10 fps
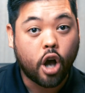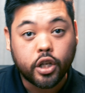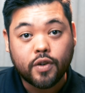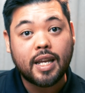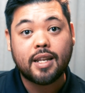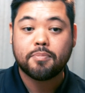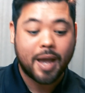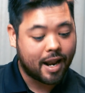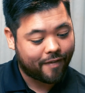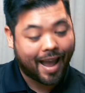All you need is,
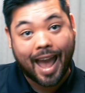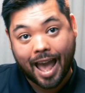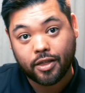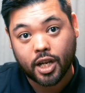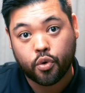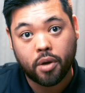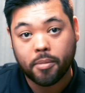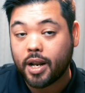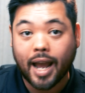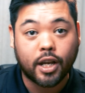man, if I had the
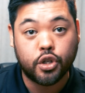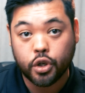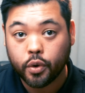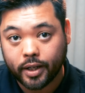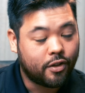equipment, I could do it.